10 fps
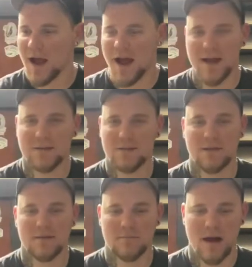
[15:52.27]
I
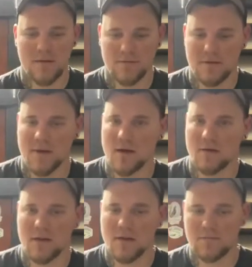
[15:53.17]
seen my
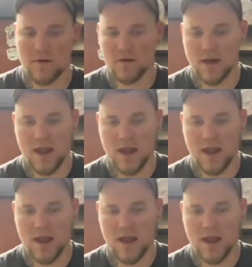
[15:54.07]
female invert